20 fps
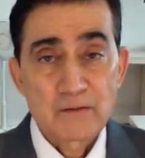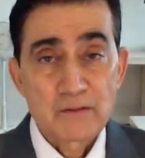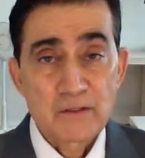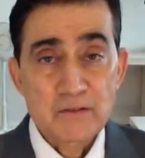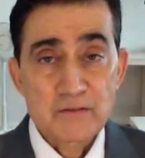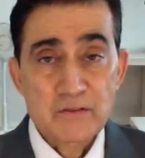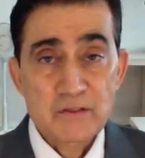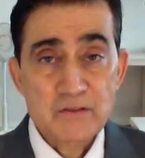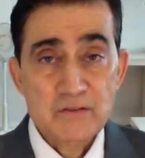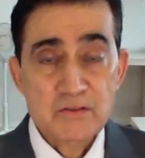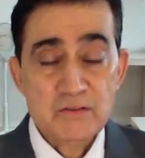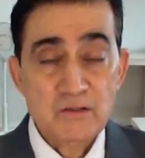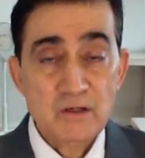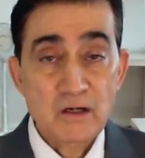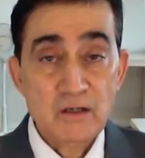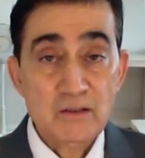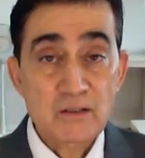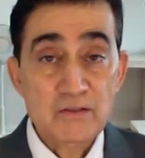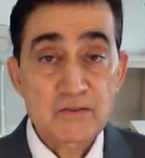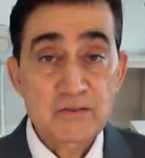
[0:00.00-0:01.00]
This is
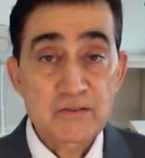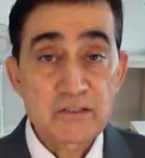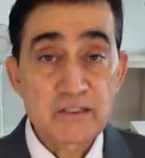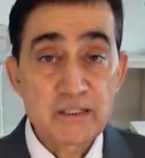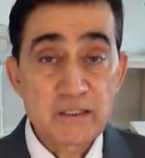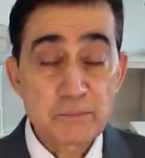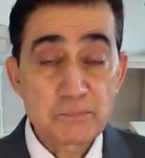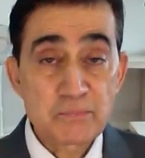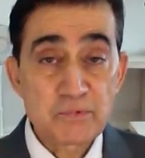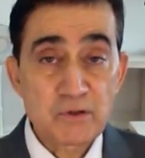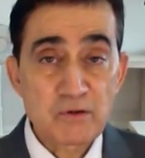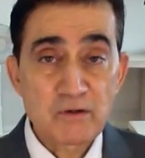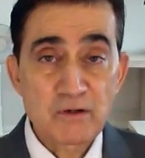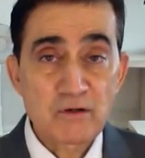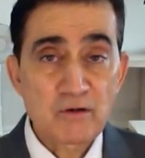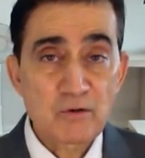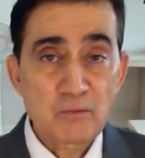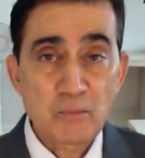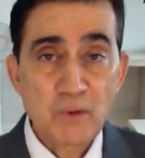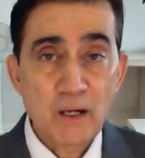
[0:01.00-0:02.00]
not a cheap
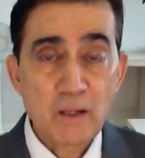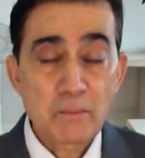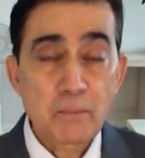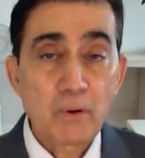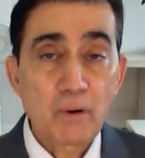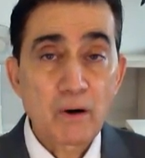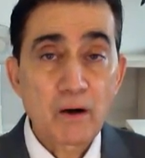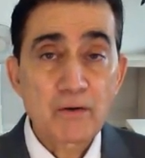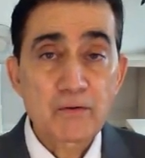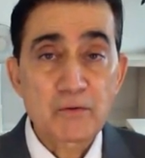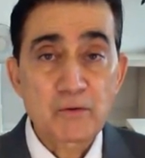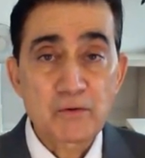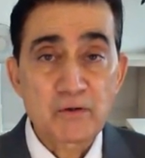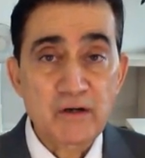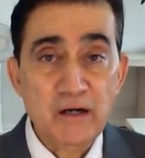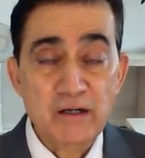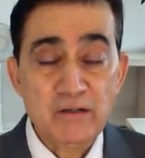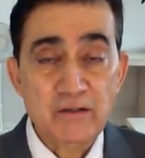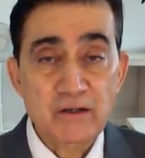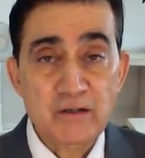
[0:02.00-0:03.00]
thrill on my part to
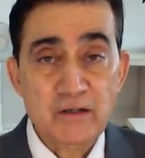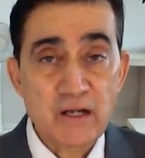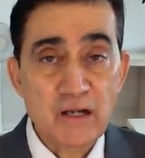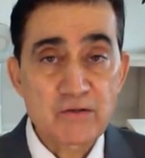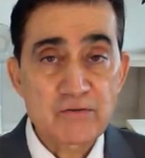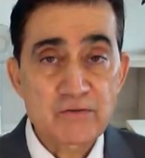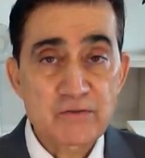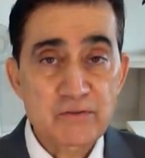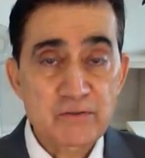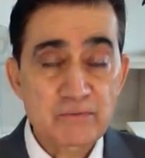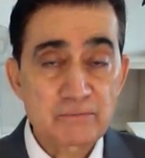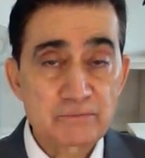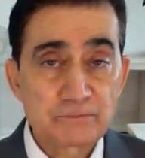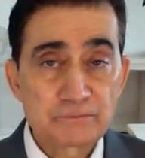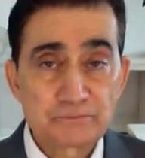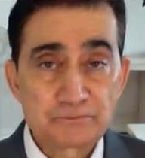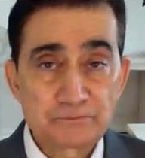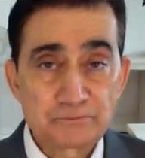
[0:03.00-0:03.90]
attract attention.